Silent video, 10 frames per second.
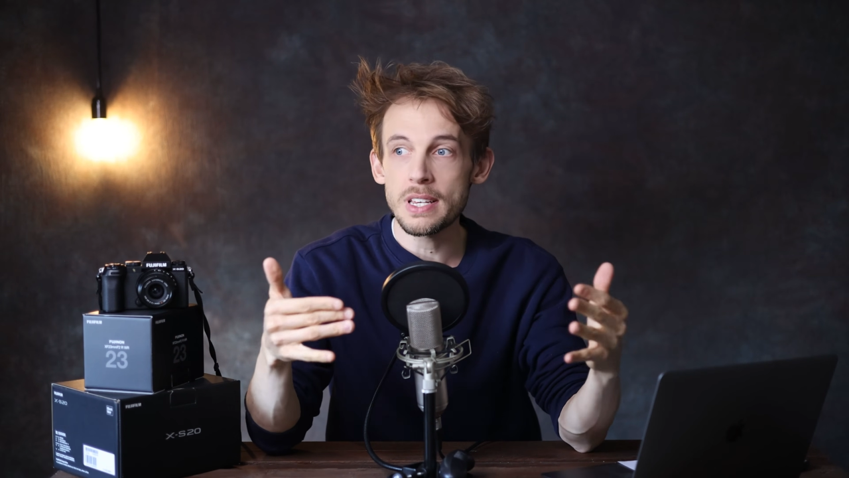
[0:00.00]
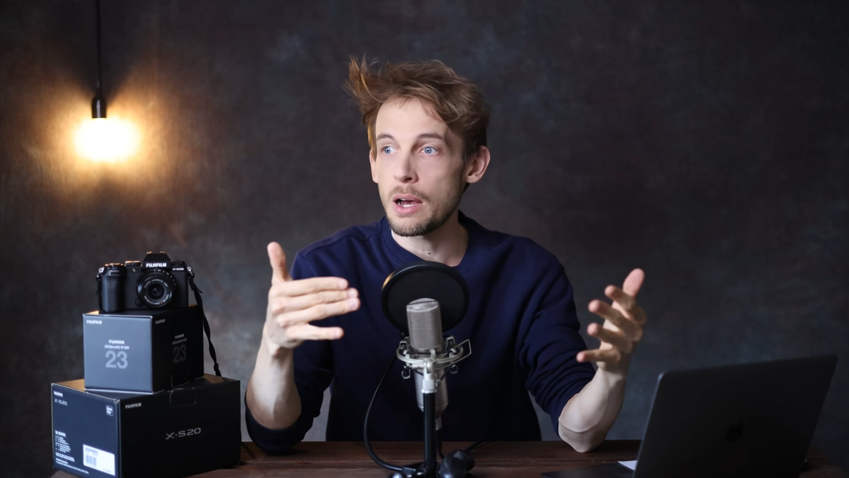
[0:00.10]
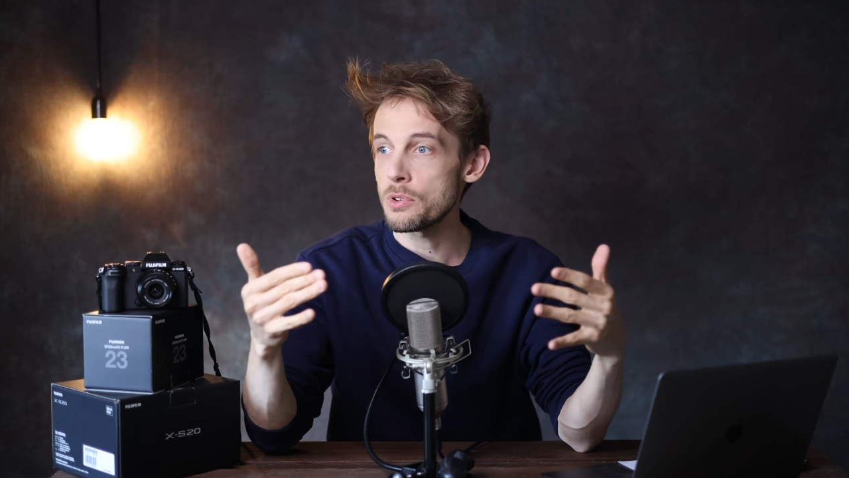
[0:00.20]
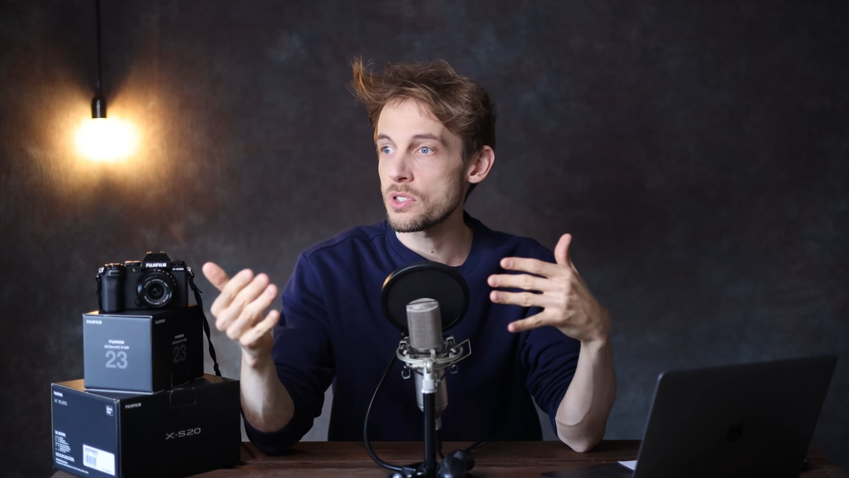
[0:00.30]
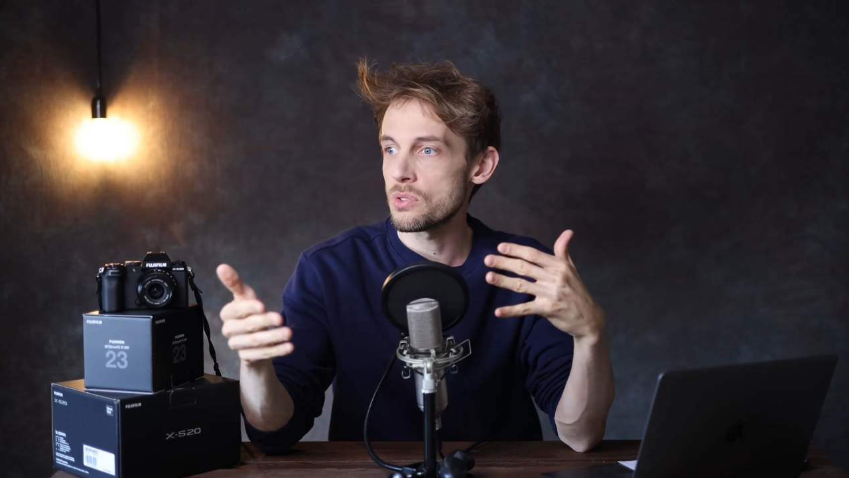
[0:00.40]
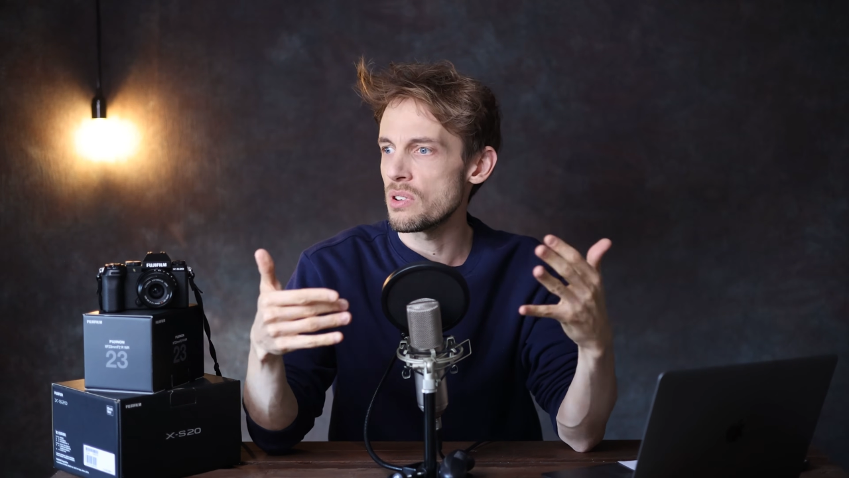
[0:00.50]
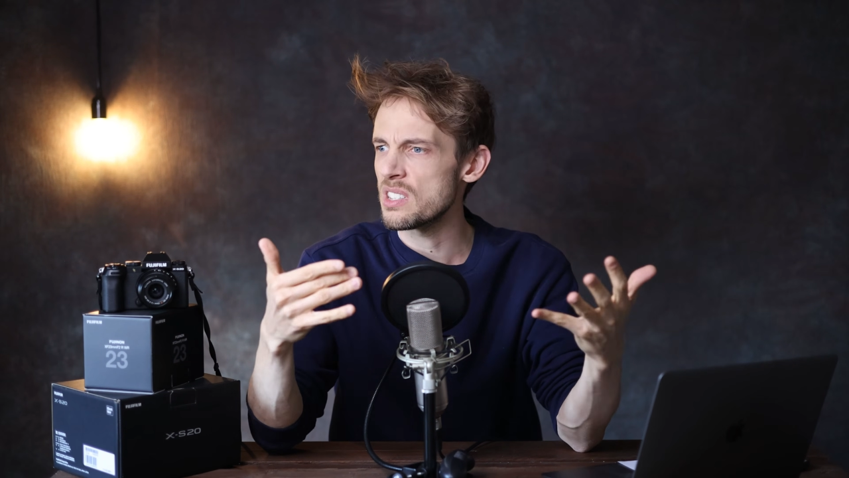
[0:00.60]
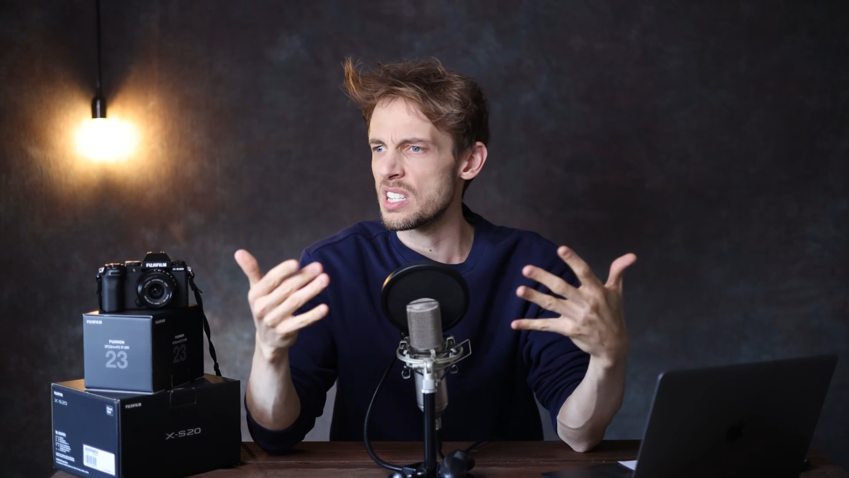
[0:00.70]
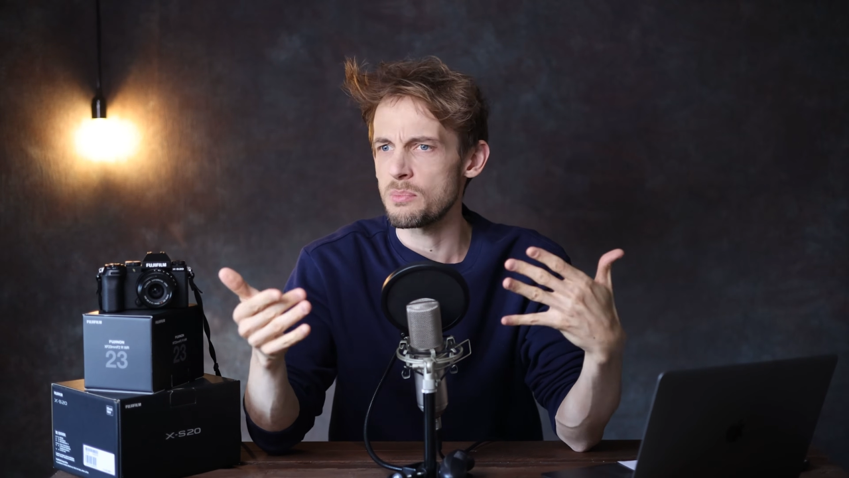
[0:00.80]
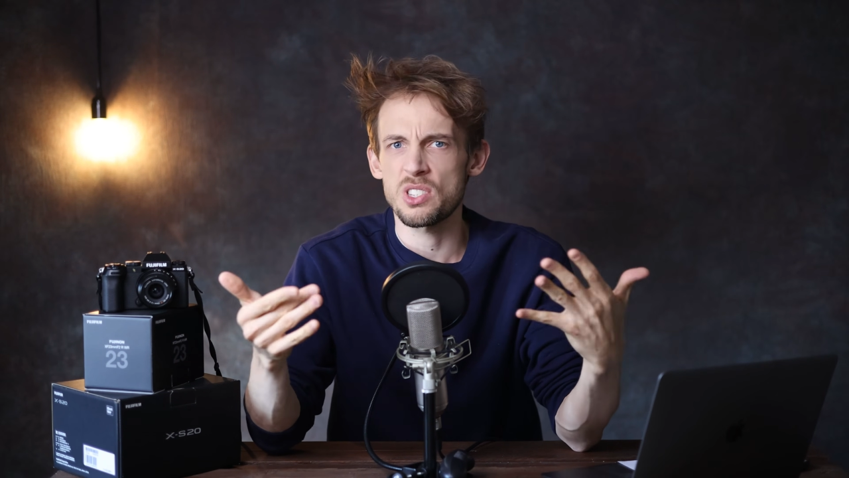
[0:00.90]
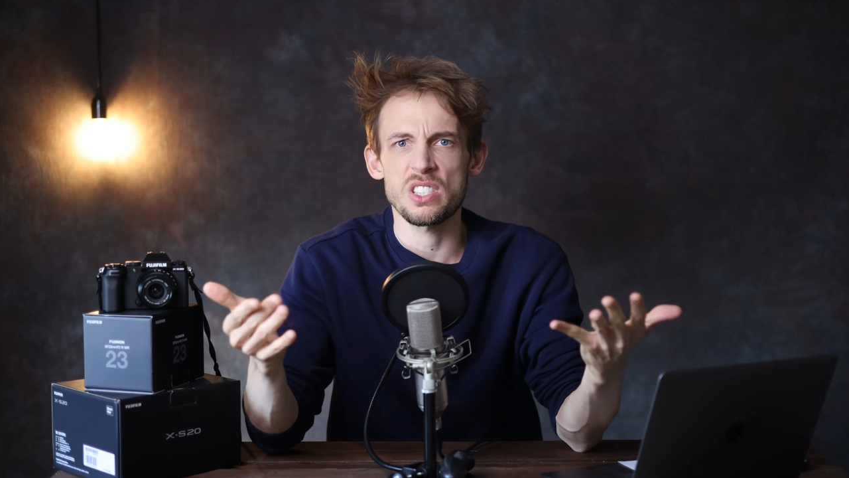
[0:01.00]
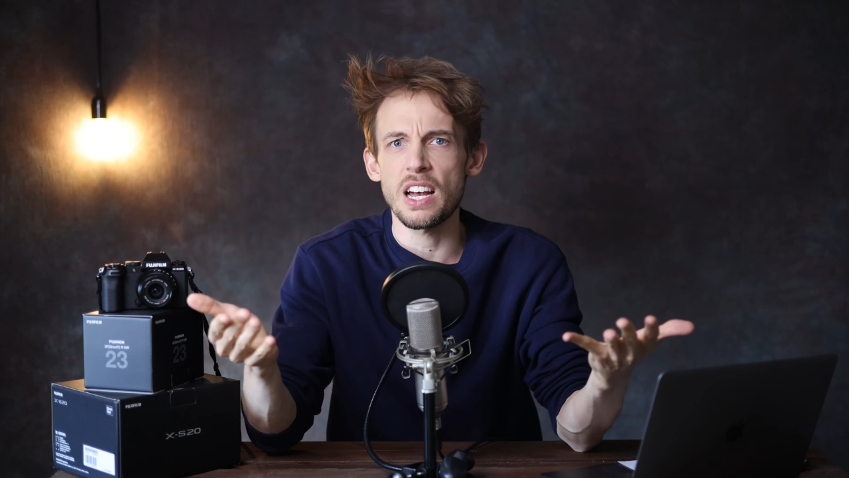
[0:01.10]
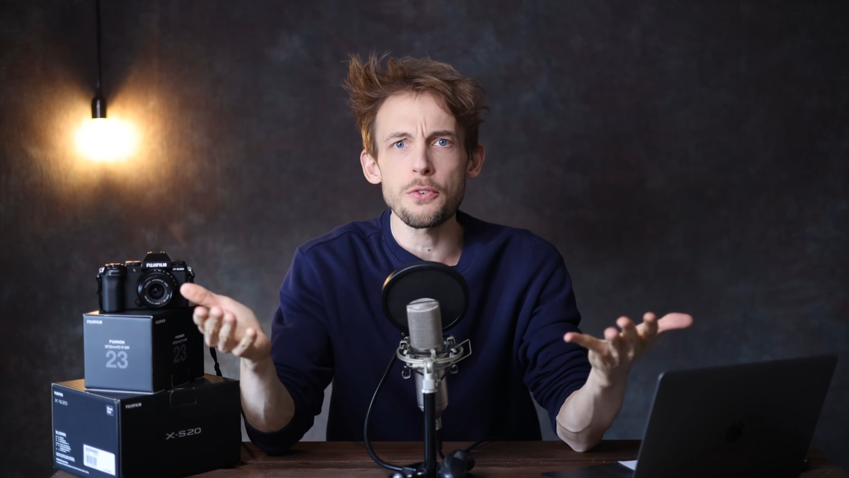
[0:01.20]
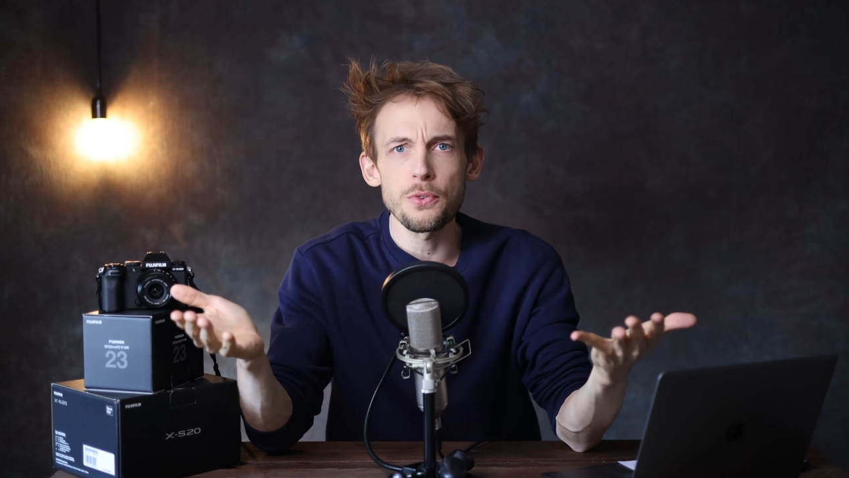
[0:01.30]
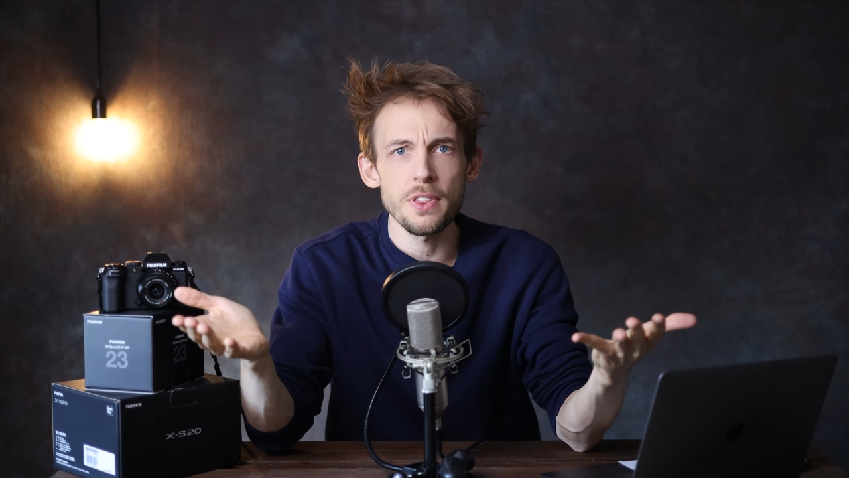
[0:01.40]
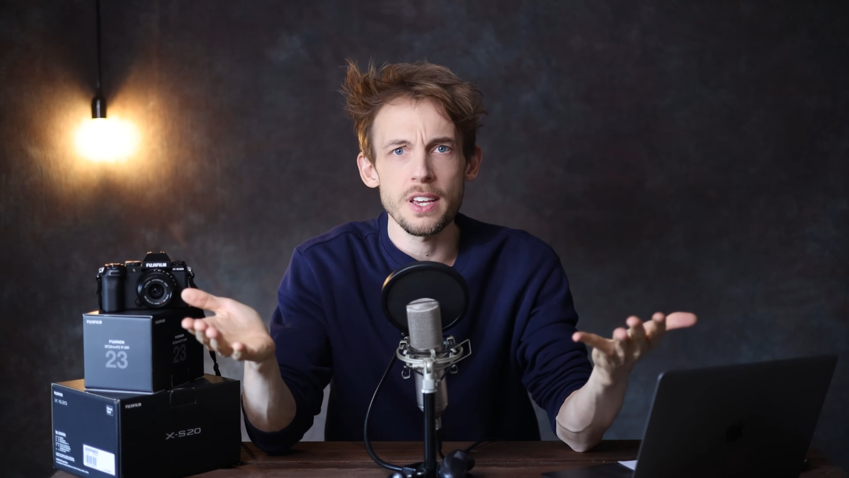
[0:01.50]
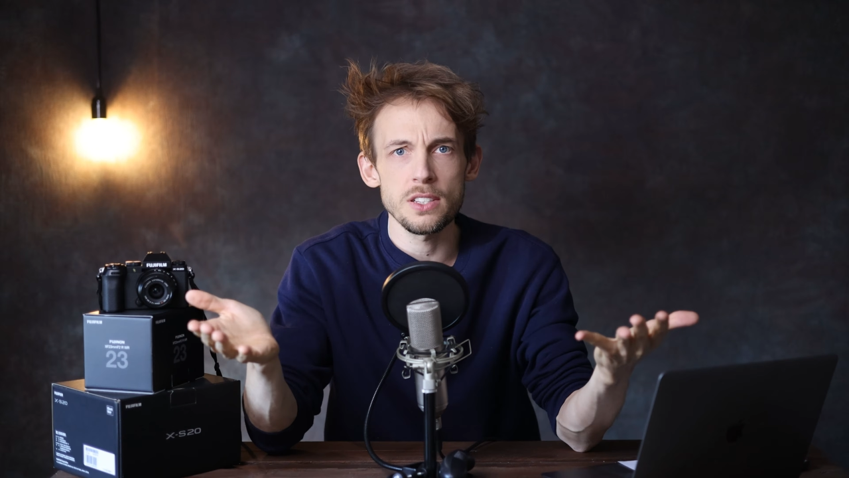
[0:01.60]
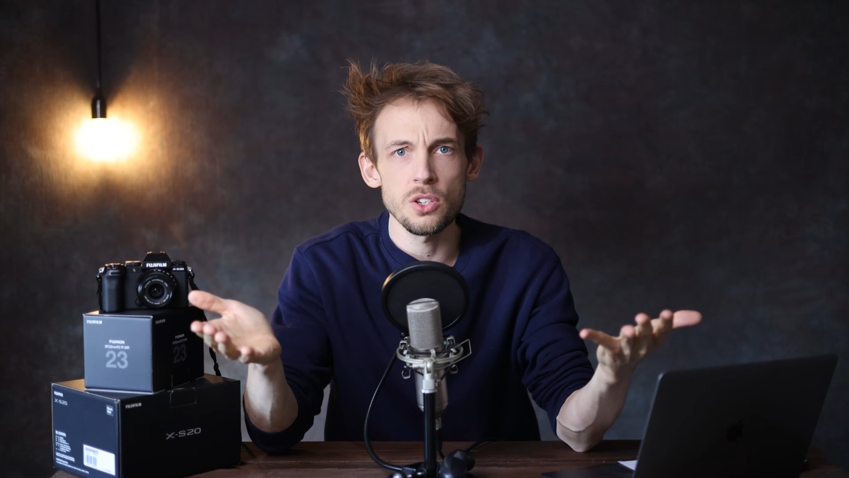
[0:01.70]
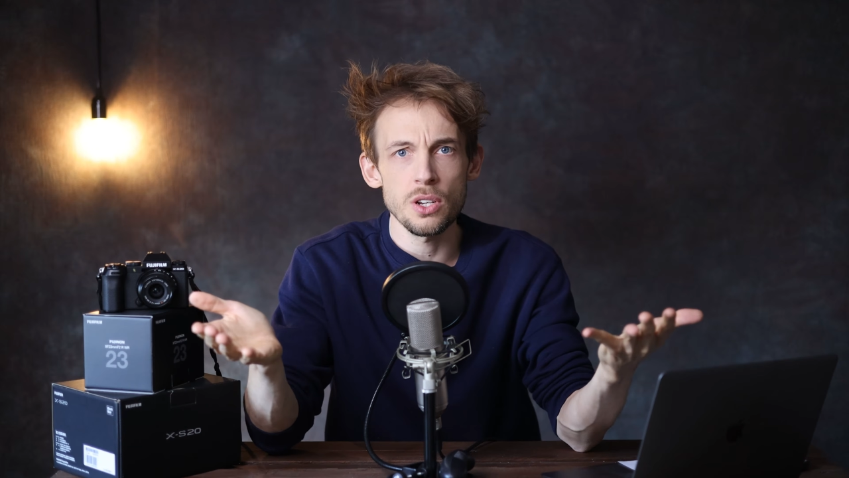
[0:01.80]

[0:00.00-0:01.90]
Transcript: I was doing some stuff with it,